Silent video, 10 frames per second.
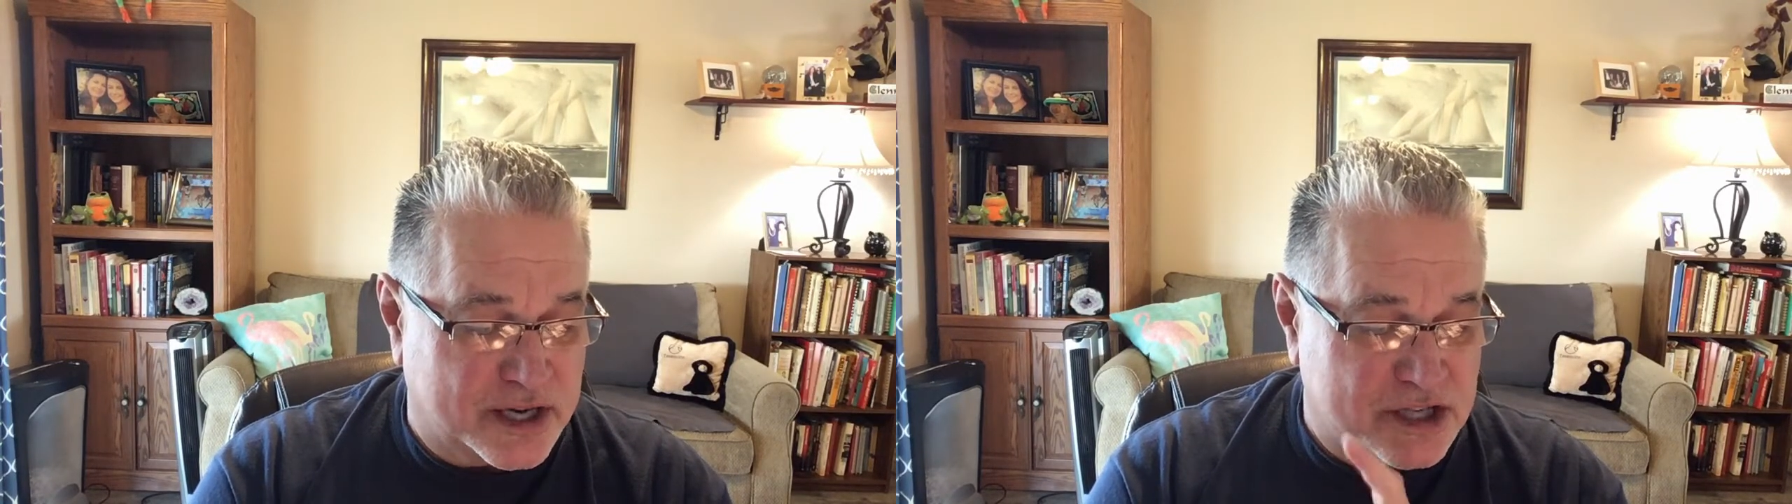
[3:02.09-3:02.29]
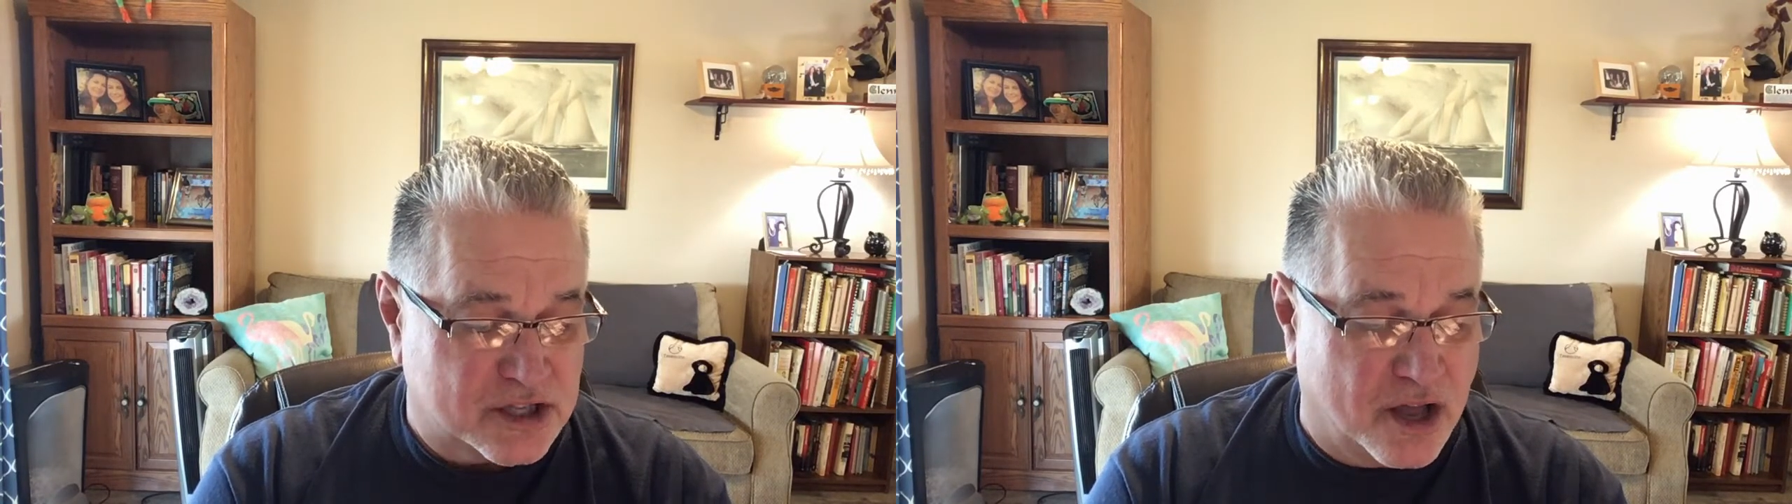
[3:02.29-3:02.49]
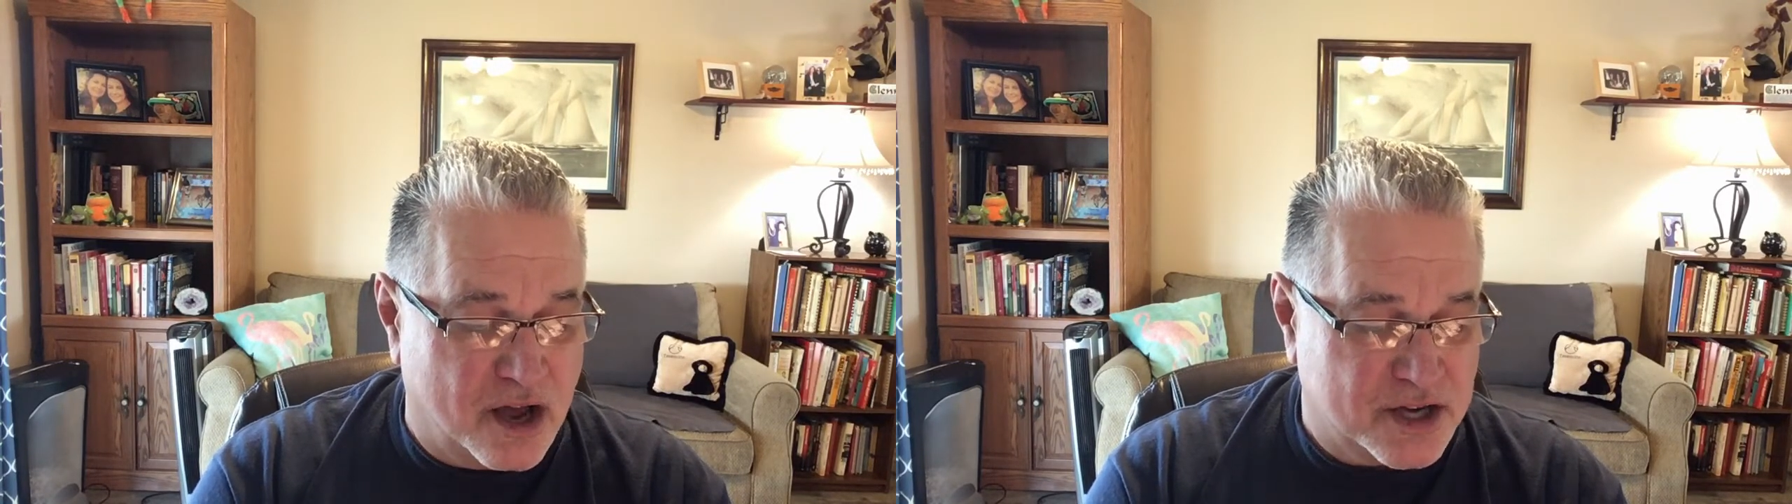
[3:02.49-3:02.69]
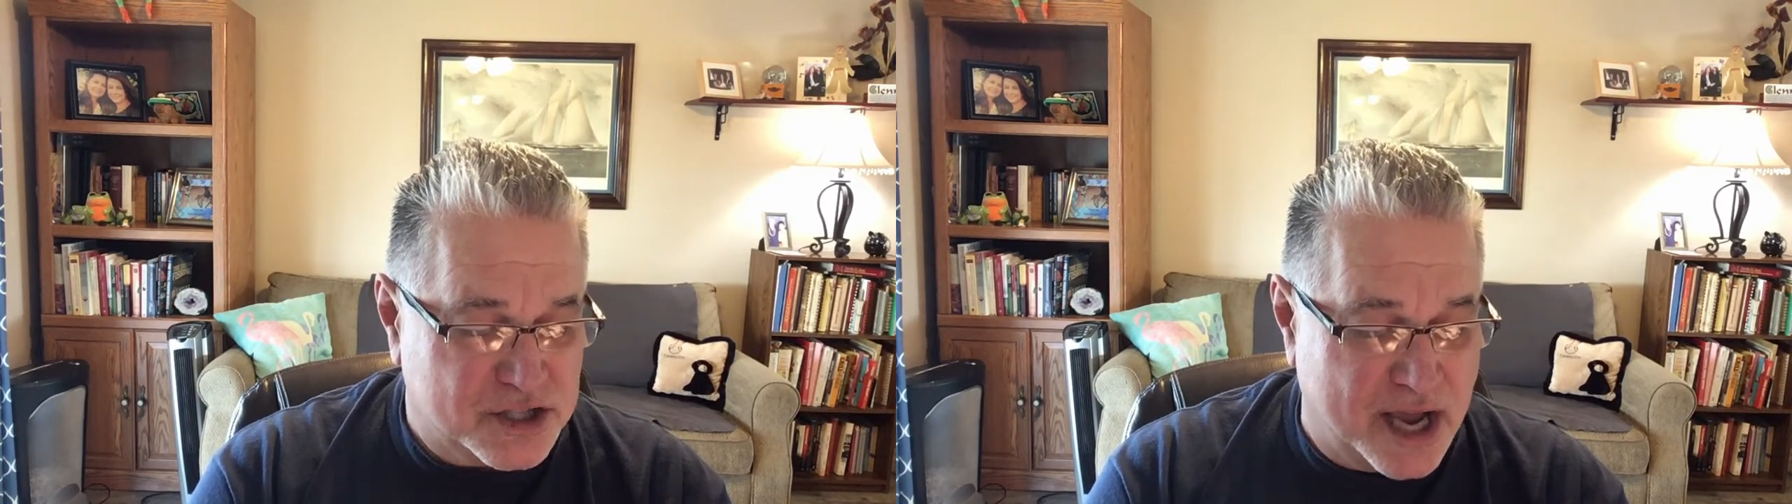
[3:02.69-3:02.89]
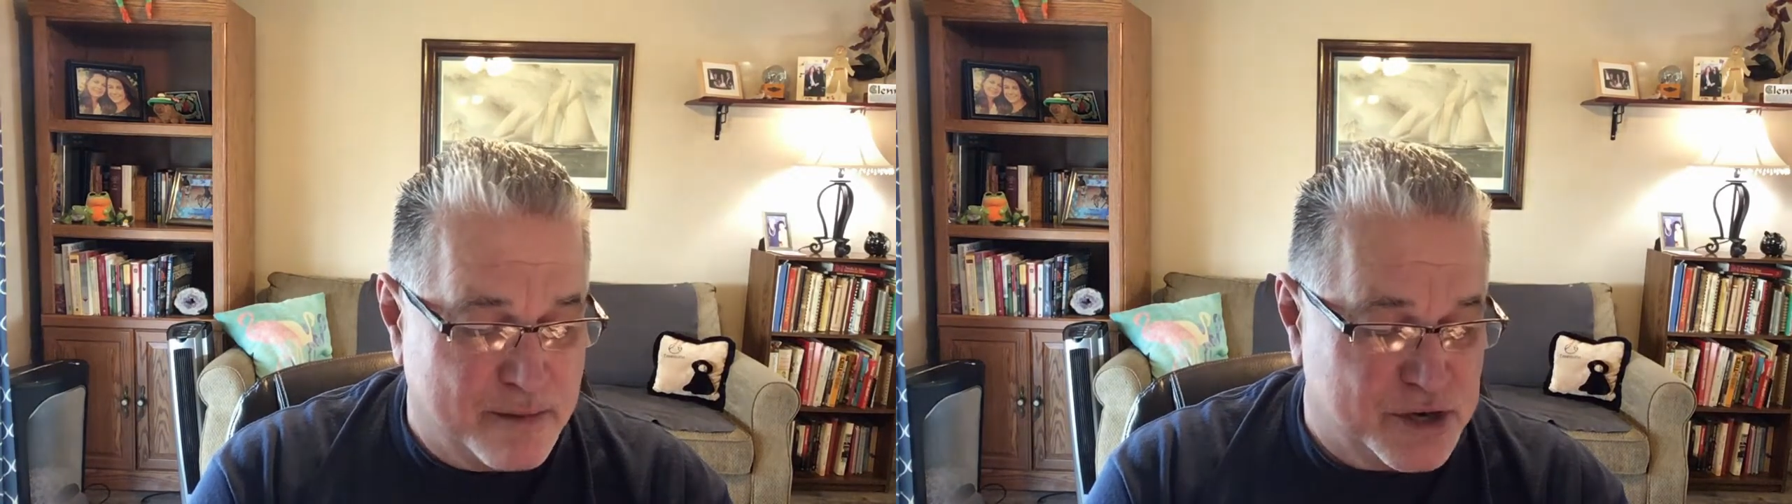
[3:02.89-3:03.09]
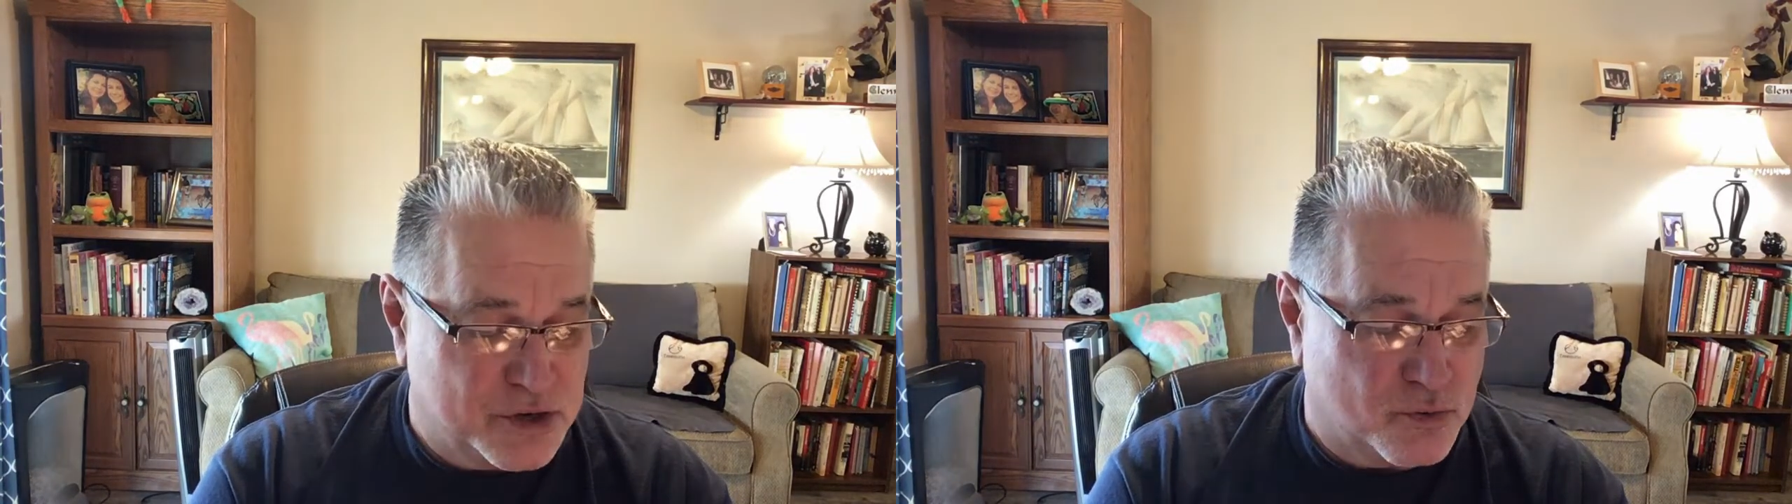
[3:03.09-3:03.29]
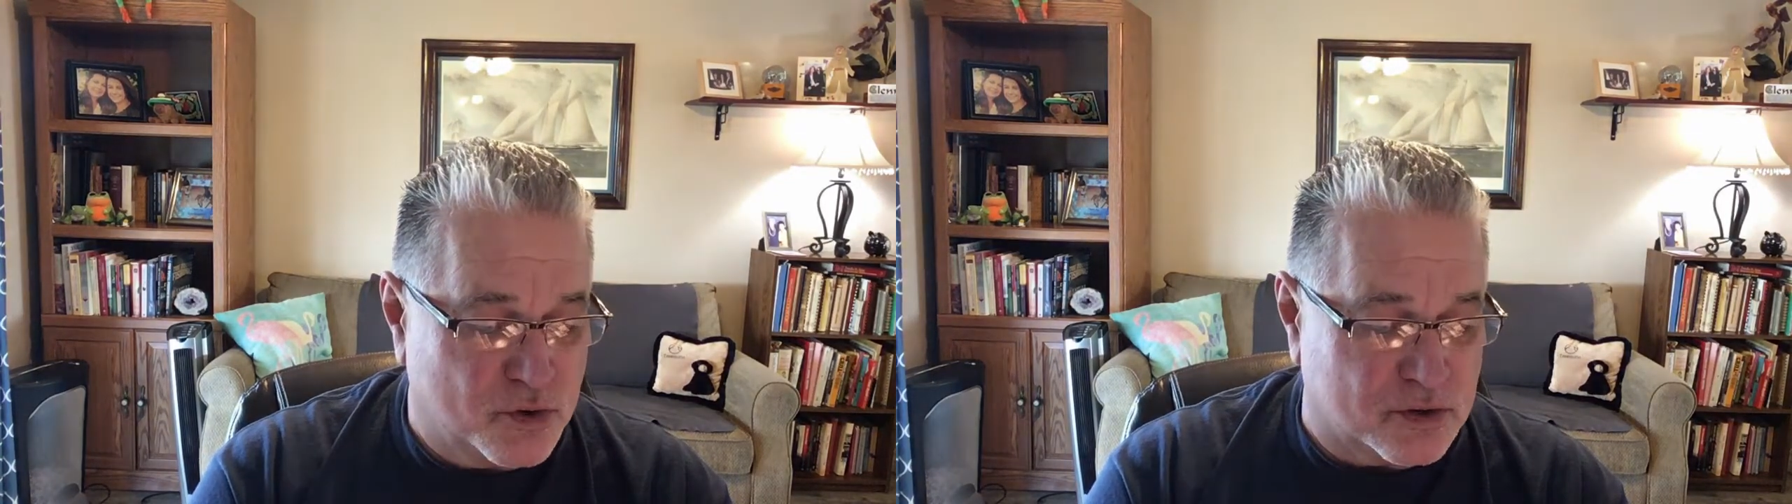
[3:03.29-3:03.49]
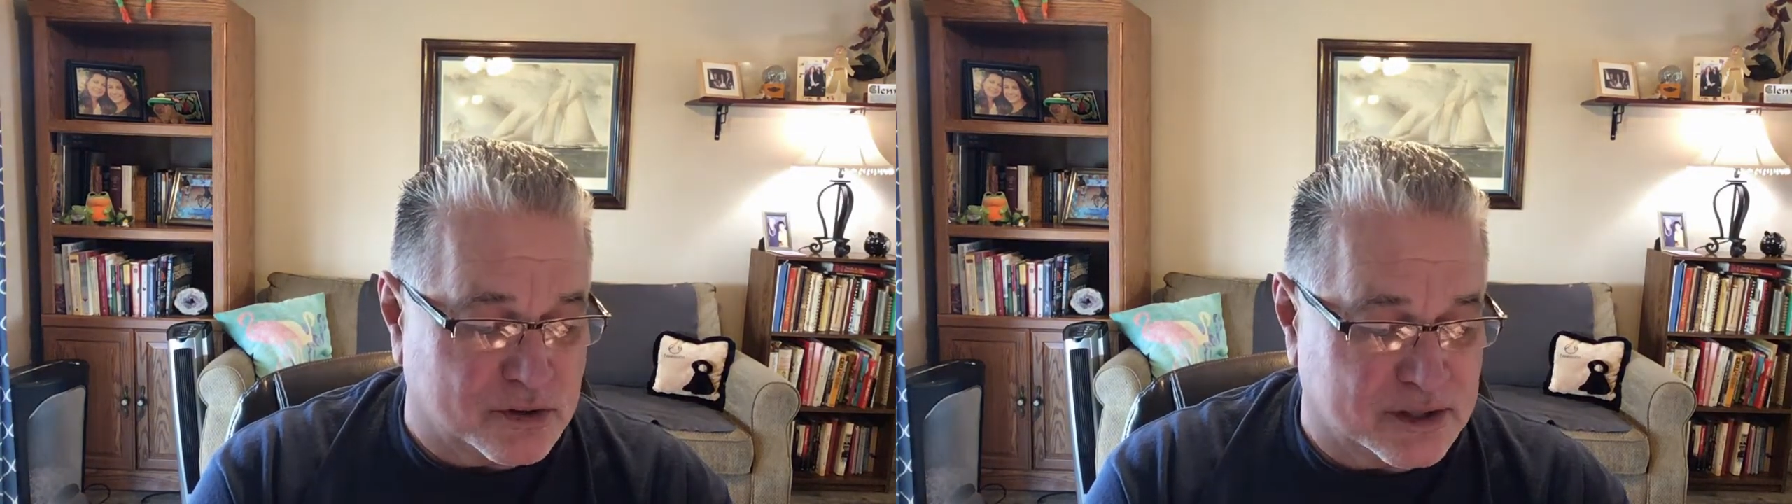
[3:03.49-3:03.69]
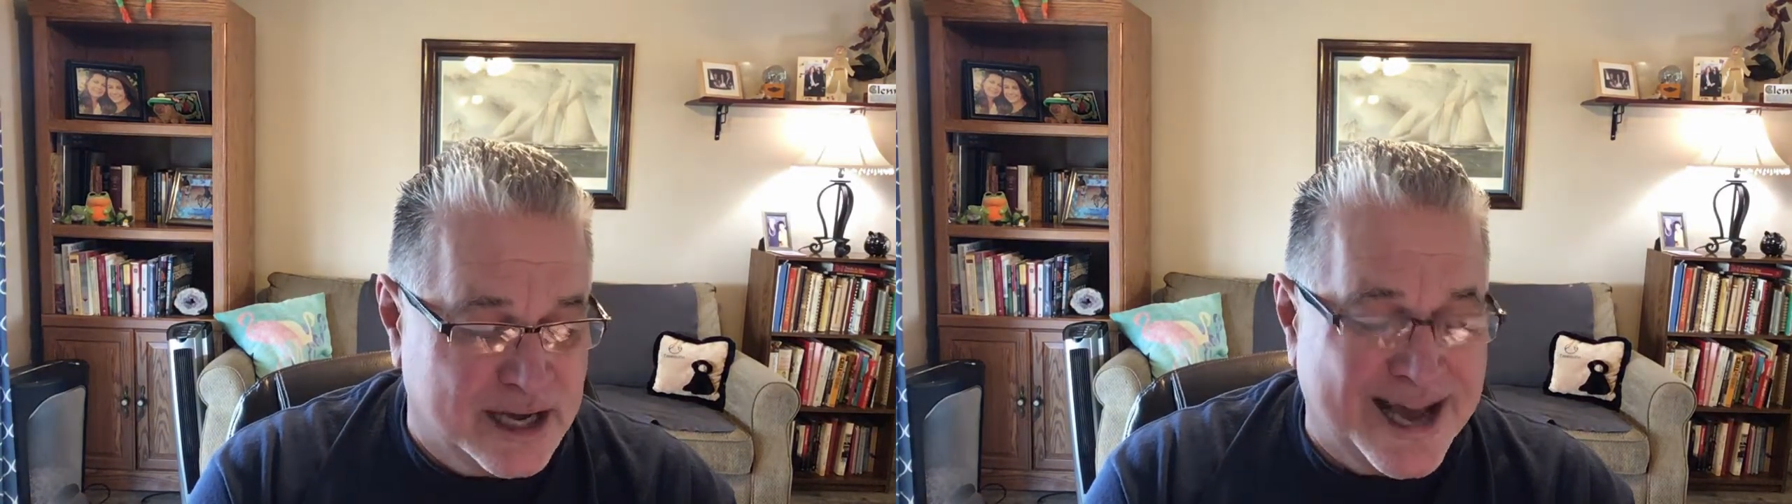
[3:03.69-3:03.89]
And as long as I am in the world,